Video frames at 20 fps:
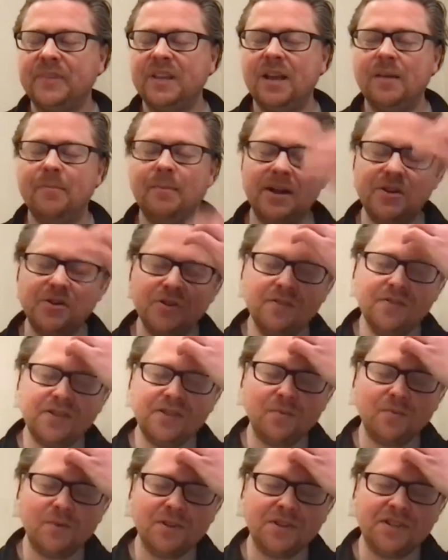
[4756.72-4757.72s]
Imagine
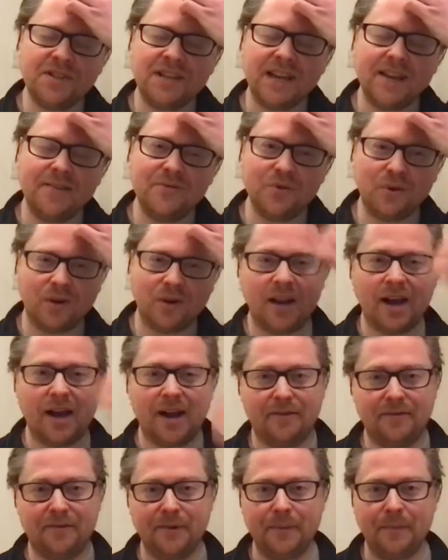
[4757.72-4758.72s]
someone saved your
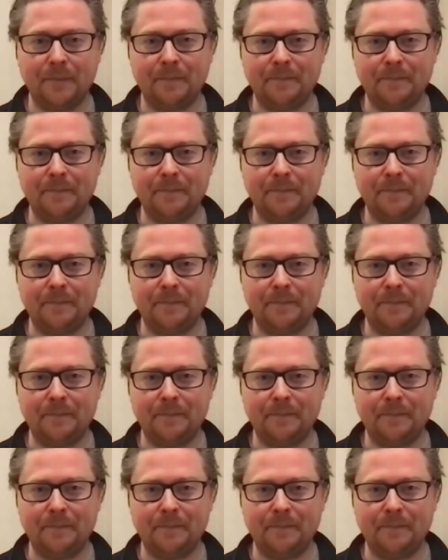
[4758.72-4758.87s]
life,